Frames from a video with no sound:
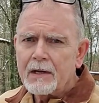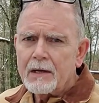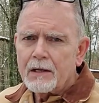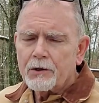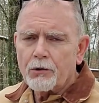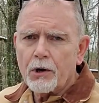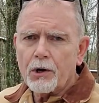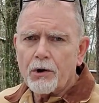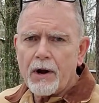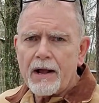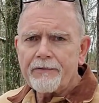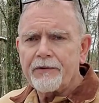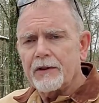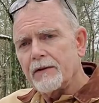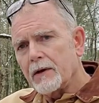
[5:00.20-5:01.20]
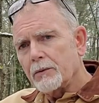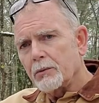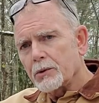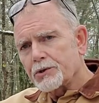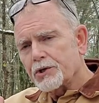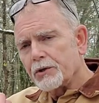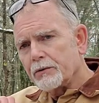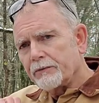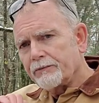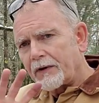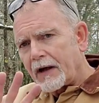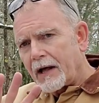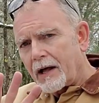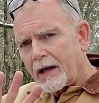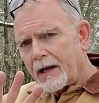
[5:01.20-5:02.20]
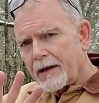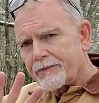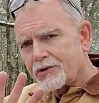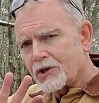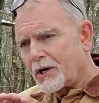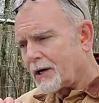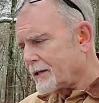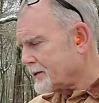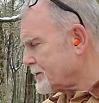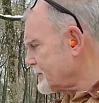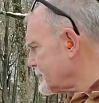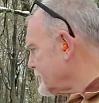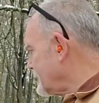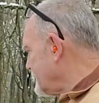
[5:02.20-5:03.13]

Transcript: chronograph, and then we'll shoot 5 shots.